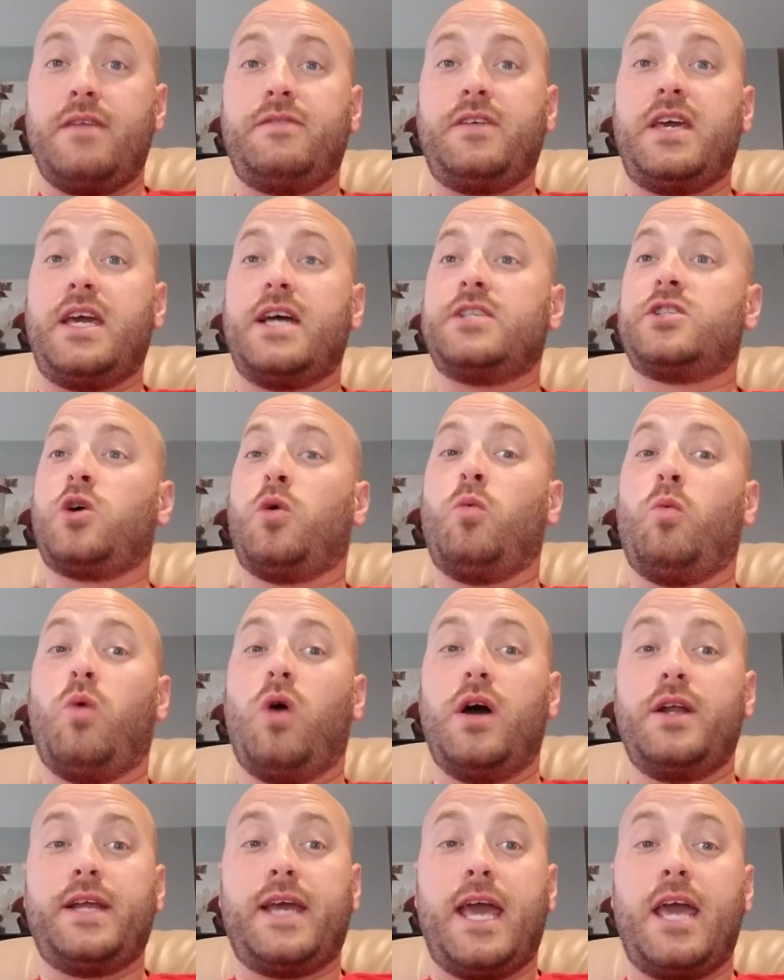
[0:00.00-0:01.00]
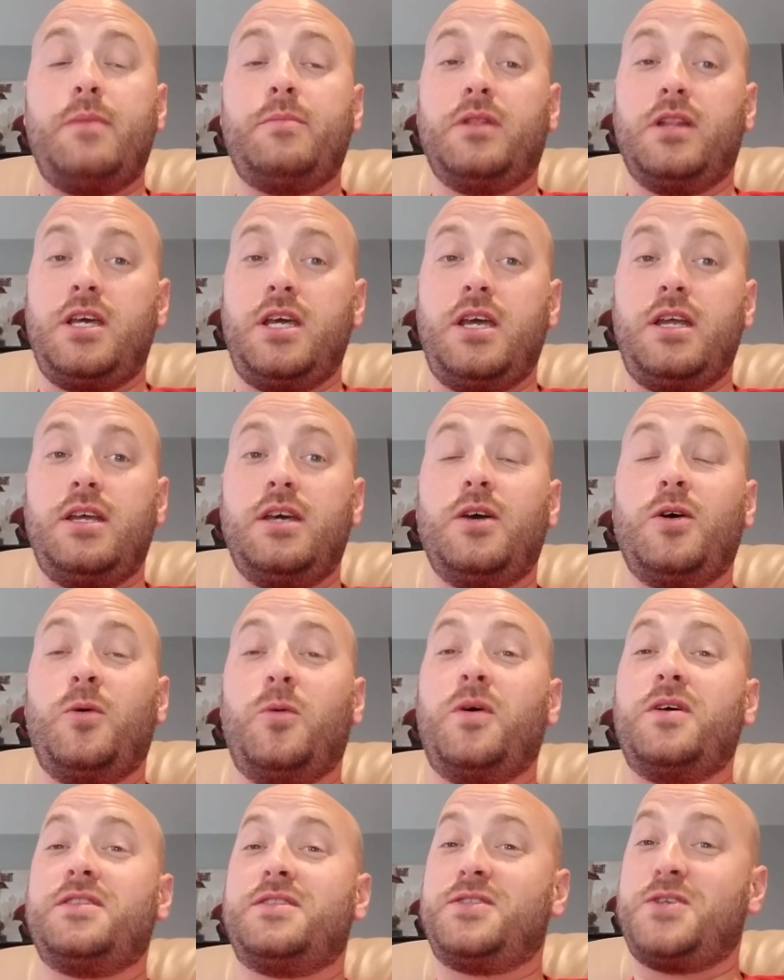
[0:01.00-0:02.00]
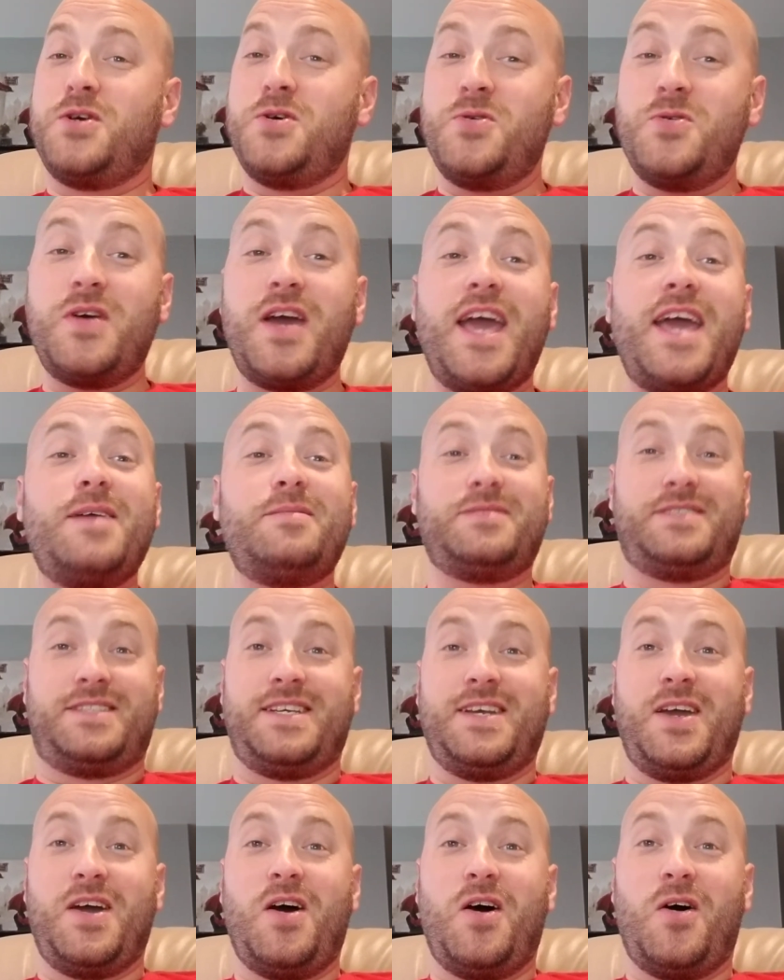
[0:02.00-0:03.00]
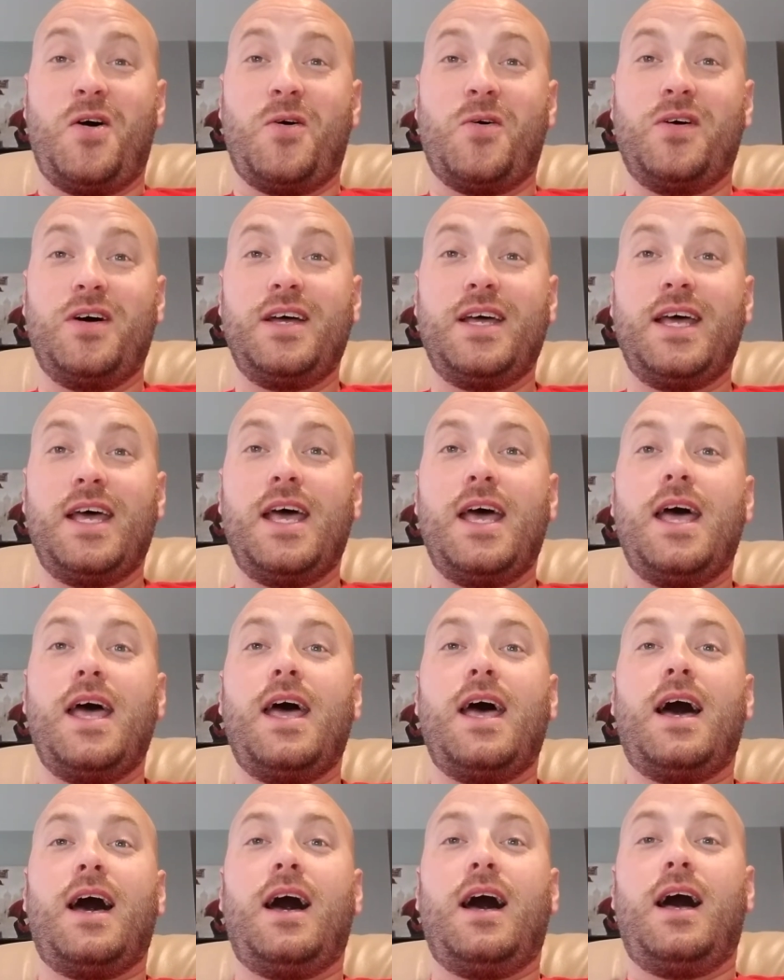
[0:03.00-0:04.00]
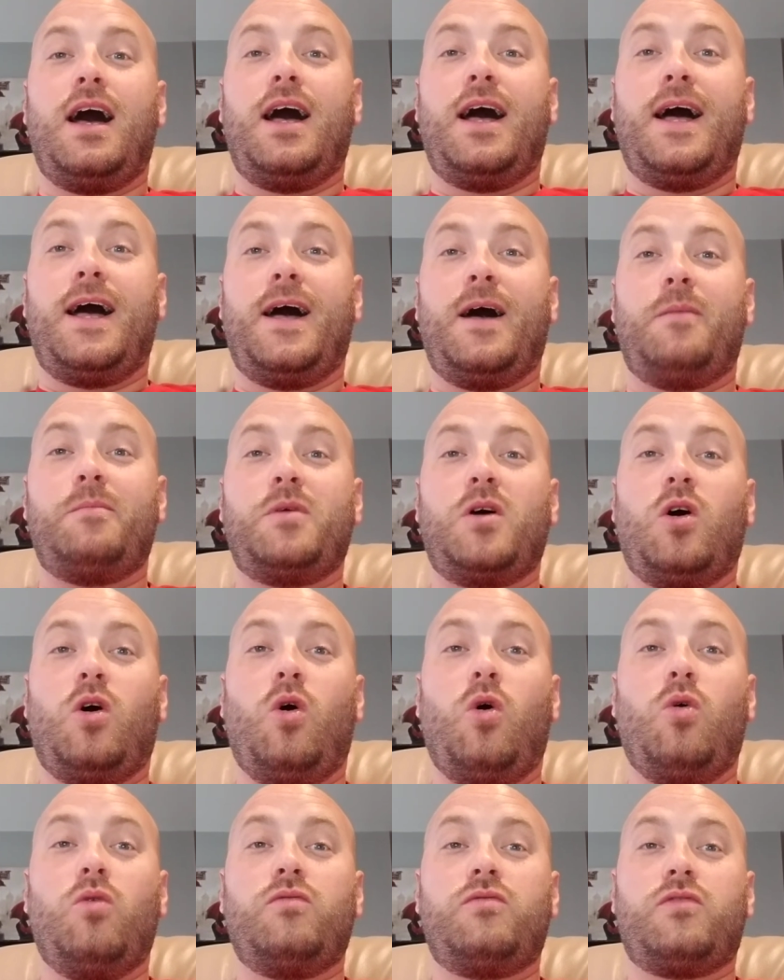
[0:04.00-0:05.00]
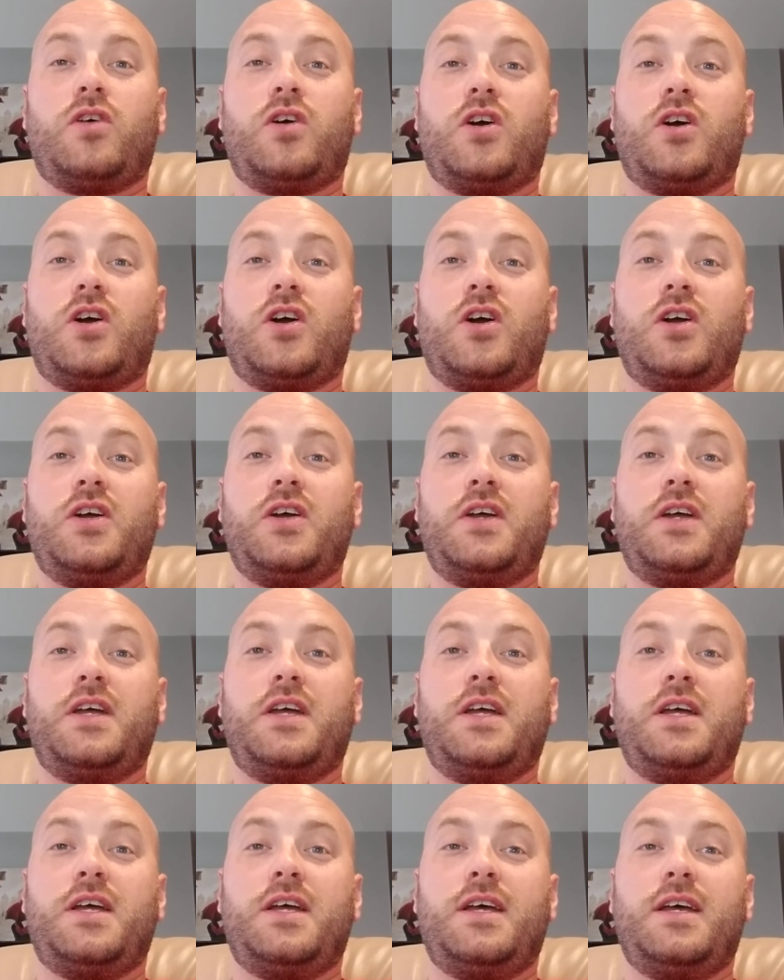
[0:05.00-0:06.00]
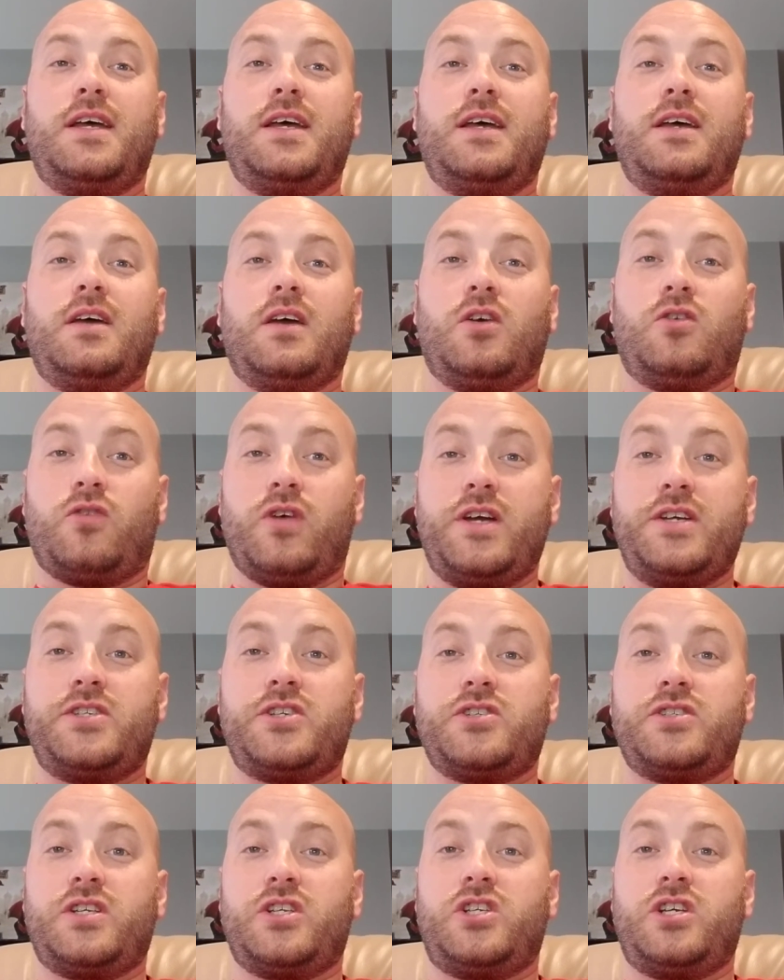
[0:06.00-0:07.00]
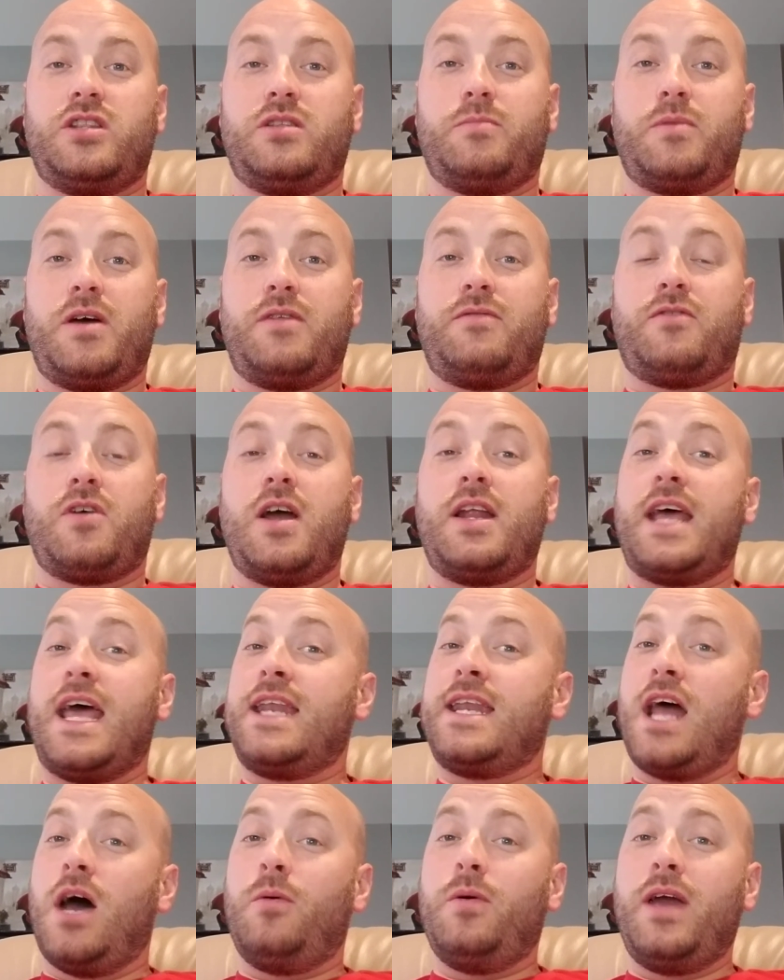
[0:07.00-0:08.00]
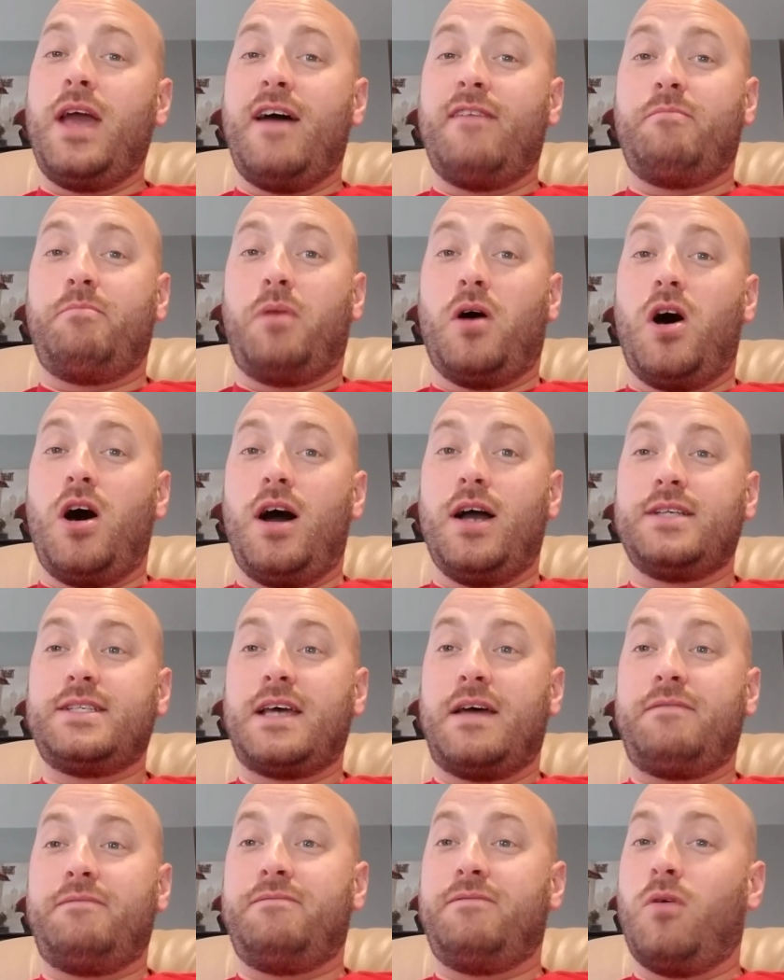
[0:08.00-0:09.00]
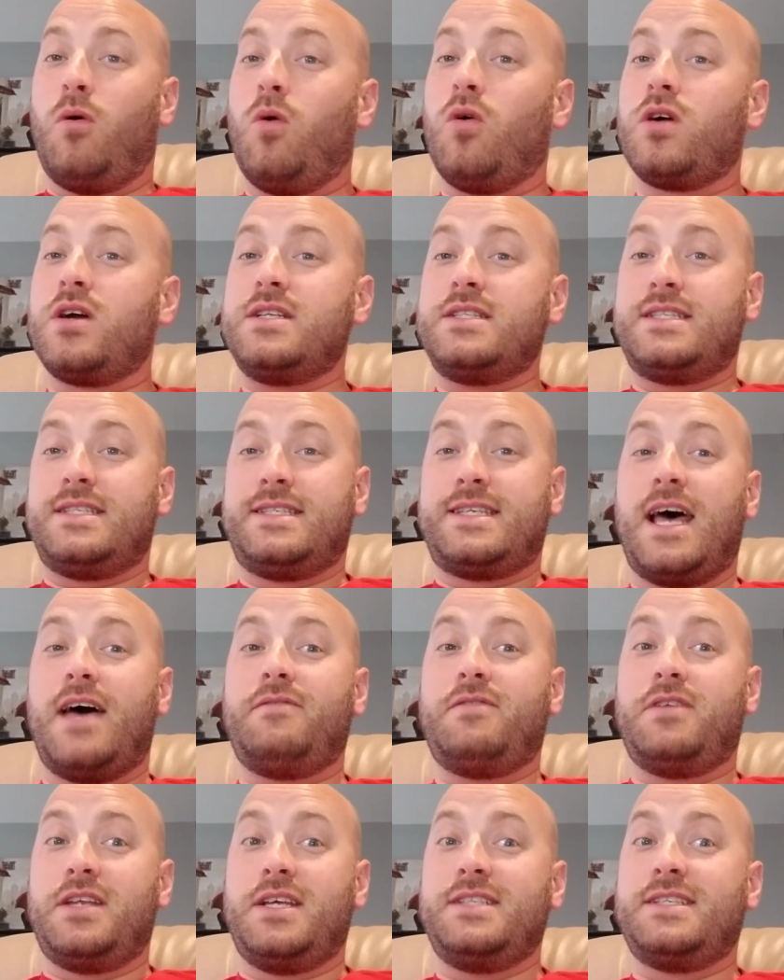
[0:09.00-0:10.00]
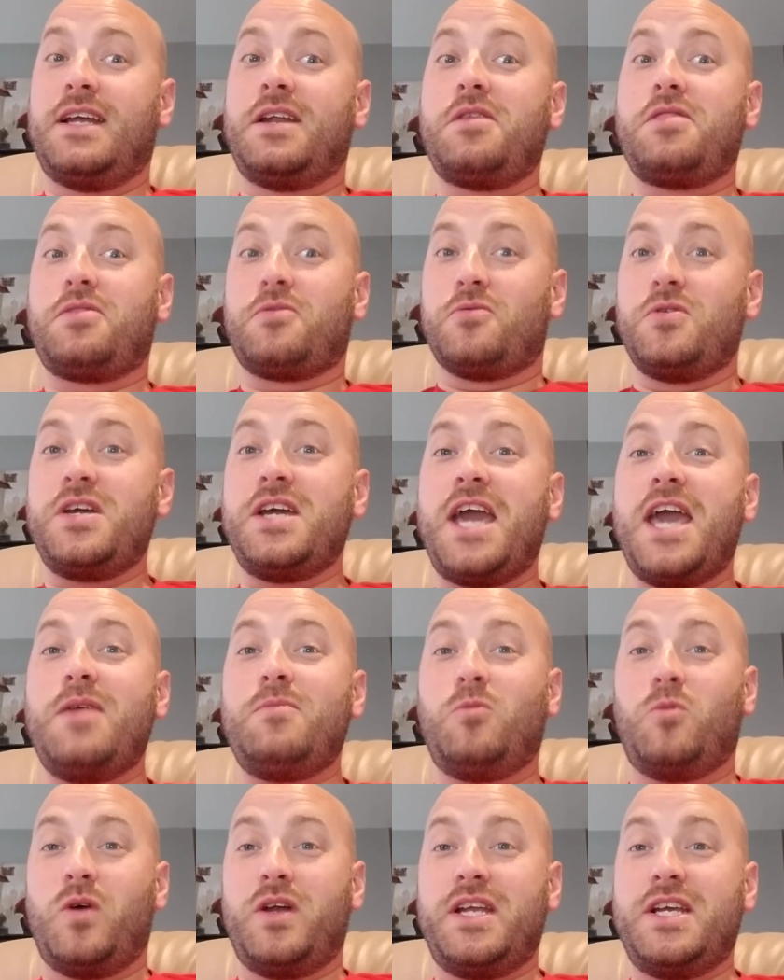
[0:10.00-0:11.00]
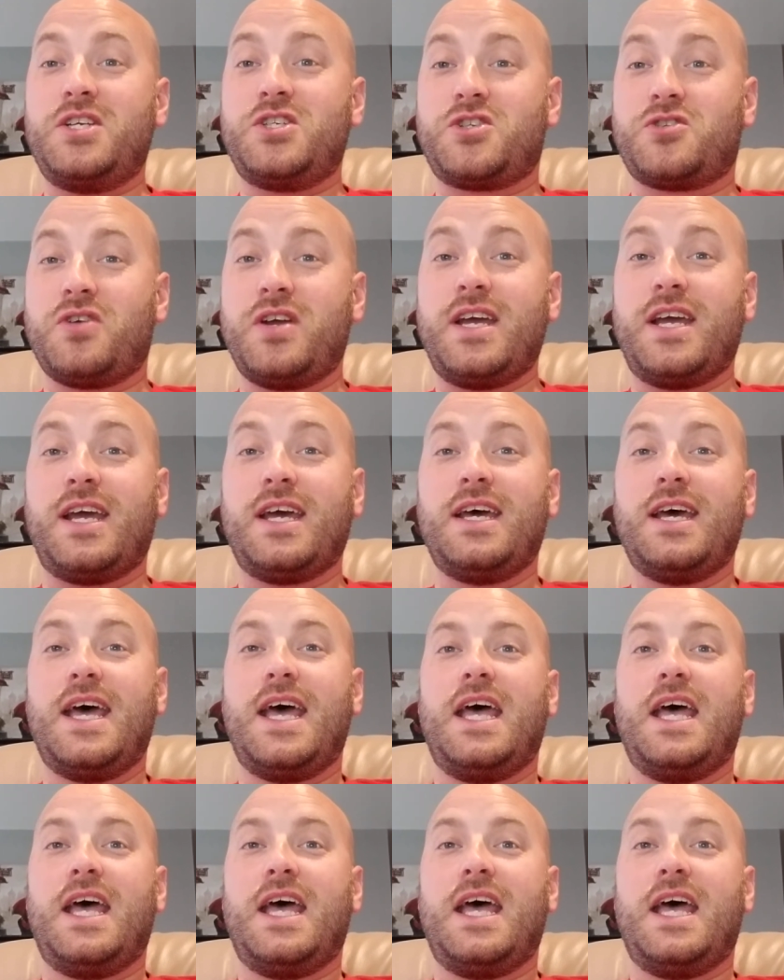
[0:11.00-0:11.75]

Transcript: He has a 1-game lead with 2 games to go over Greasers and Shit the Bread Fred. And now we have Boggs at 4-7. He's on a 3-game winning streak.